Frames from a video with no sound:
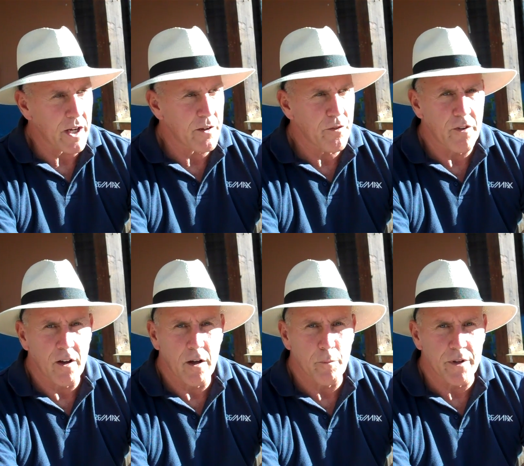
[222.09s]

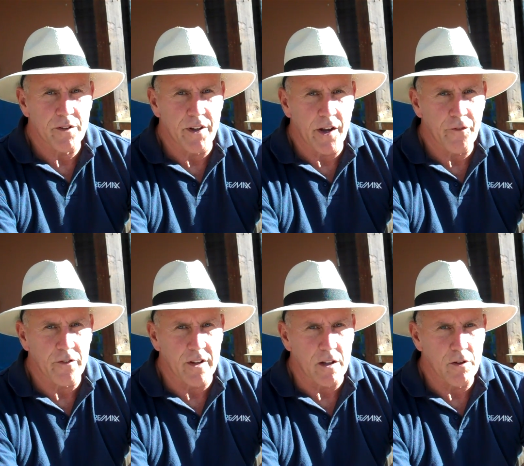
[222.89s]
rainfall, but
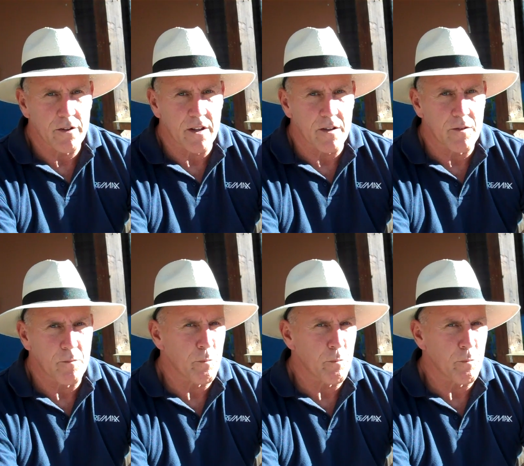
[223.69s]
definitely look at